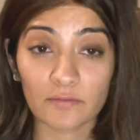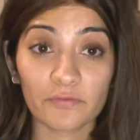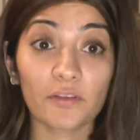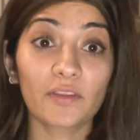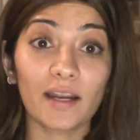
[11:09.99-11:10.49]

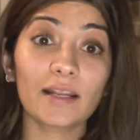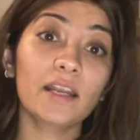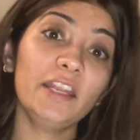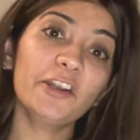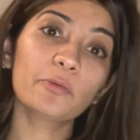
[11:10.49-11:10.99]
For that, I
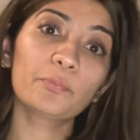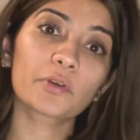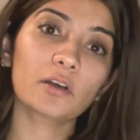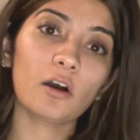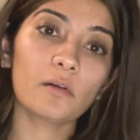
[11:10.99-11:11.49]
need to put
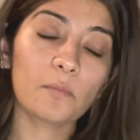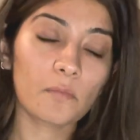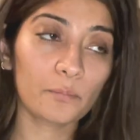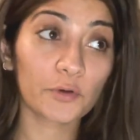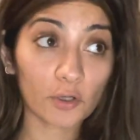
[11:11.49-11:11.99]
on
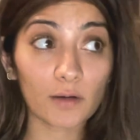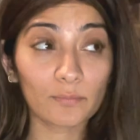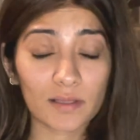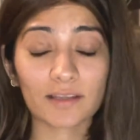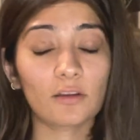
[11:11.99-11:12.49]

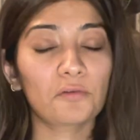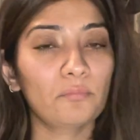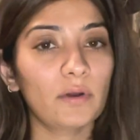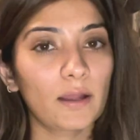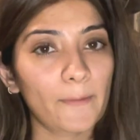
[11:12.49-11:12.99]
muscle on
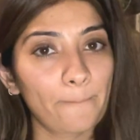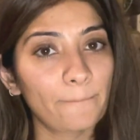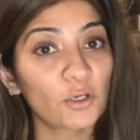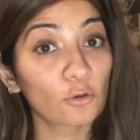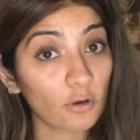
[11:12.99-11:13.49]
my
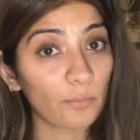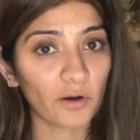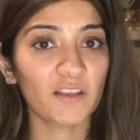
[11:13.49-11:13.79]
lower body,